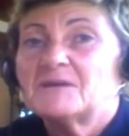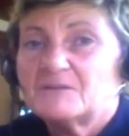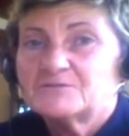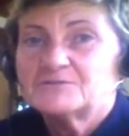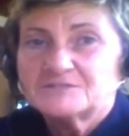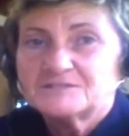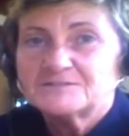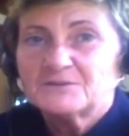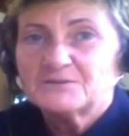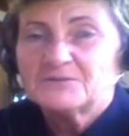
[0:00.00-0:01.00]
refugees
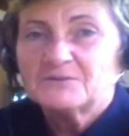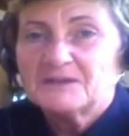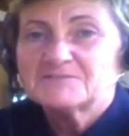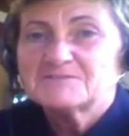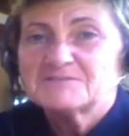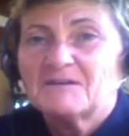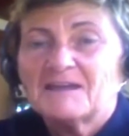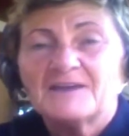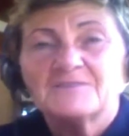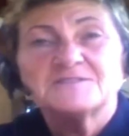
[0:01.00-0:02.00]
are. So that's all I
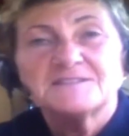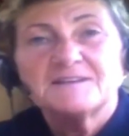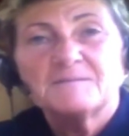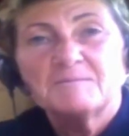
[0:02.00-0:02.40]
have to say.